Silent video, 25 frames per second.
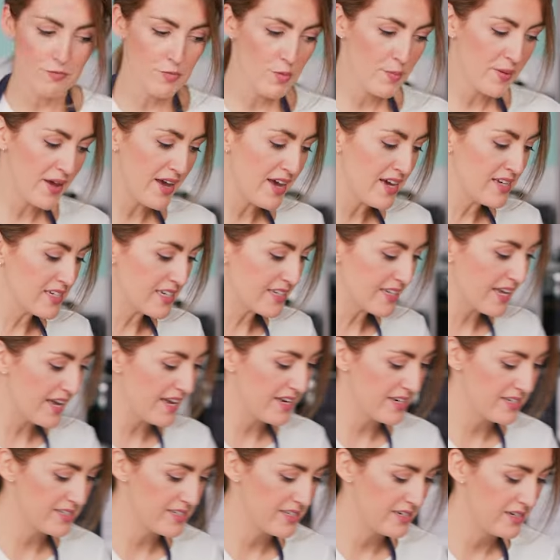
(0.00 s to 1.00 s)
prepared a
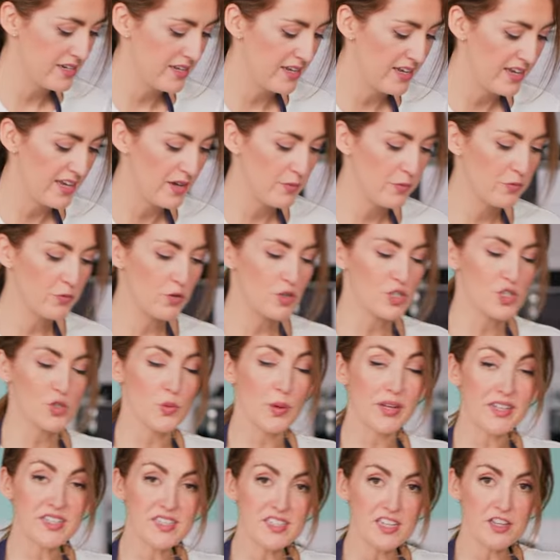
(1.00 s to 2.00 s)
cake tin here. We've got a
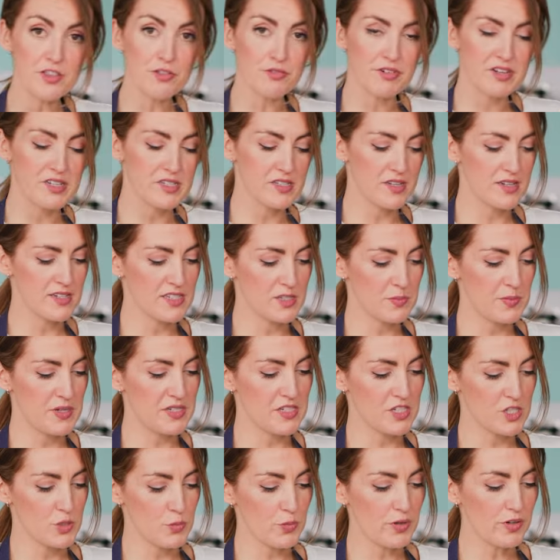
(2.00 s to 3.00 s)
23
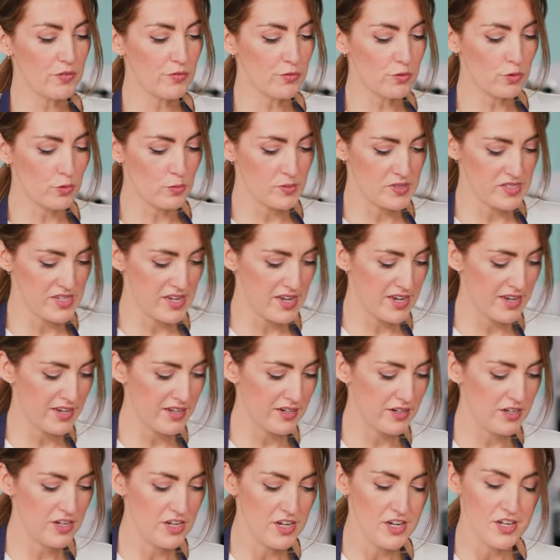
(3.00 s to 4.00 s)
centimetre springform tin,